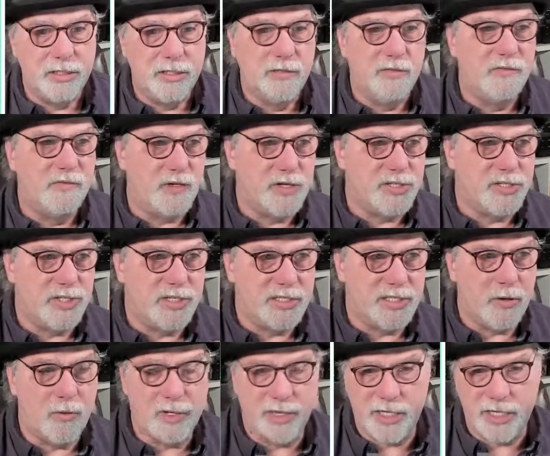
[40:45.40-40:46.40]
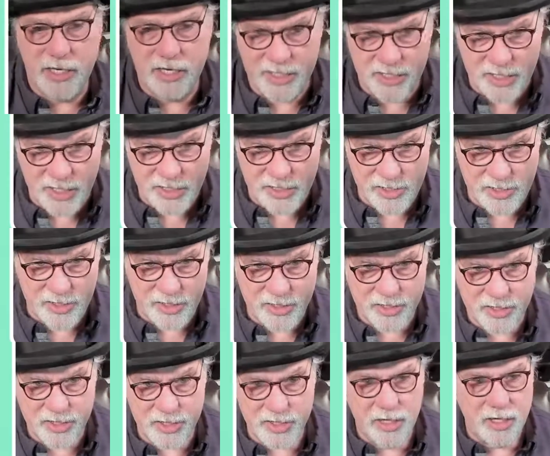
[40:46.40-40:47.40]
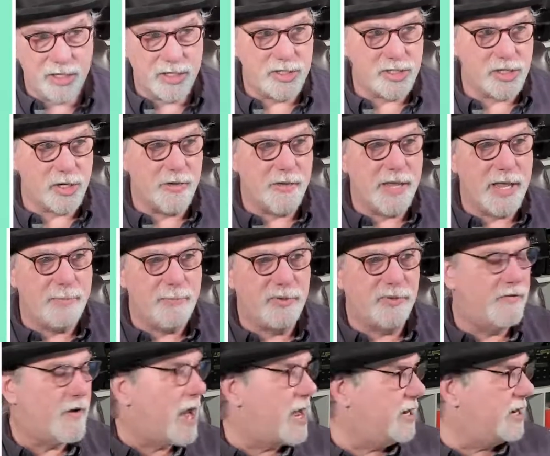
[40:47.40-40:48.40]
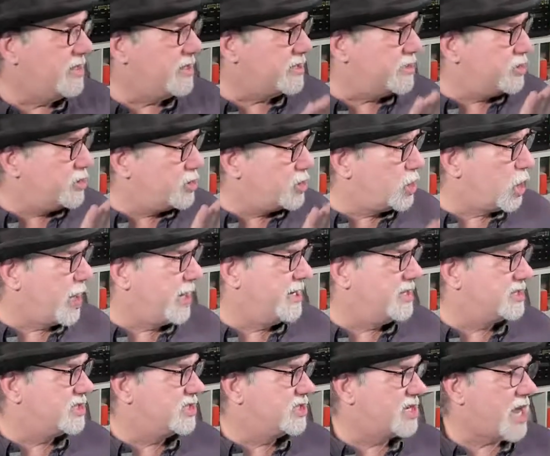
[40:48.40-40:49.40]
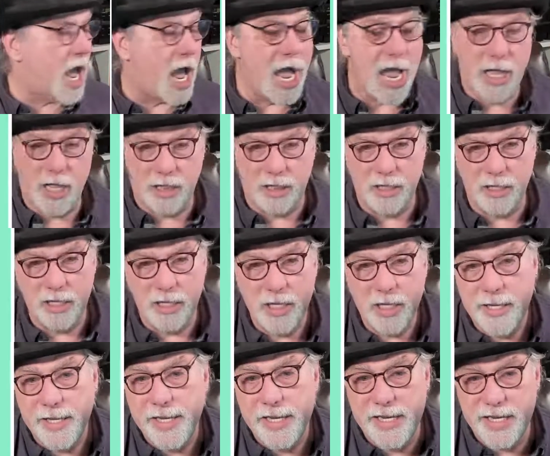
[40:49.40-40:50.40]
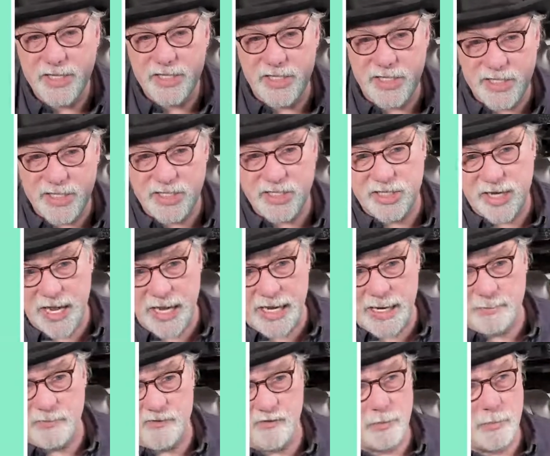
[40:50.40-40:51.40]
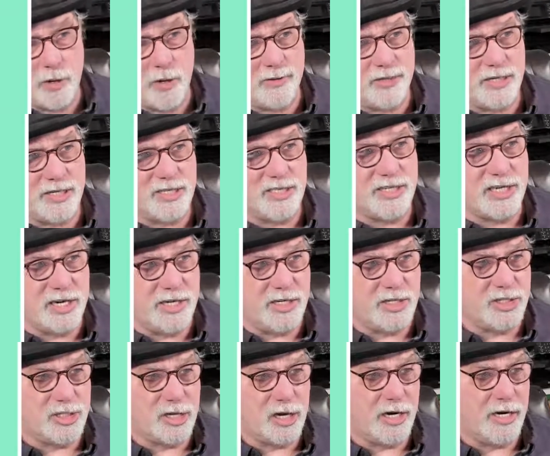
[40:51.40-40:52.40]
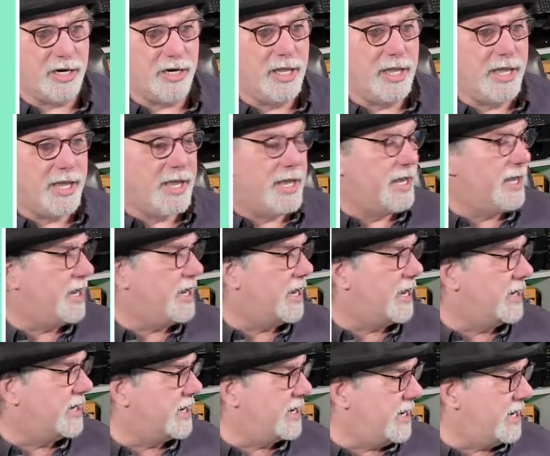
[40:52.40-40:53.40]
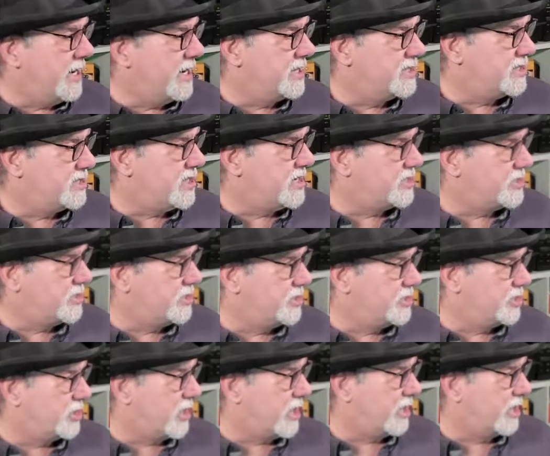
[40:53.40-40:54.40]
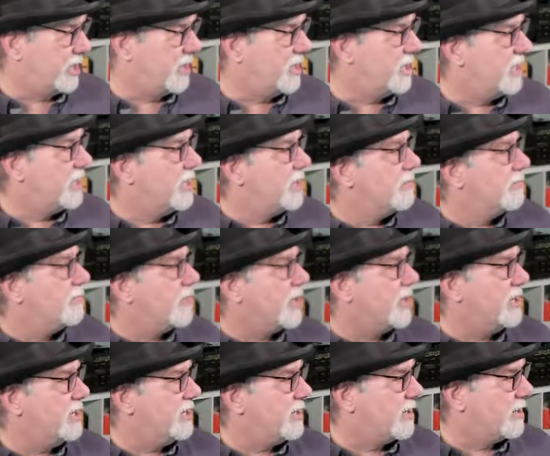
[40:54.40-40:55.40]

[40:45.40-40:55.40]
versus I want the ancestors. So they provided the charting style is the same for both a descendant chart and an ancestor chart, but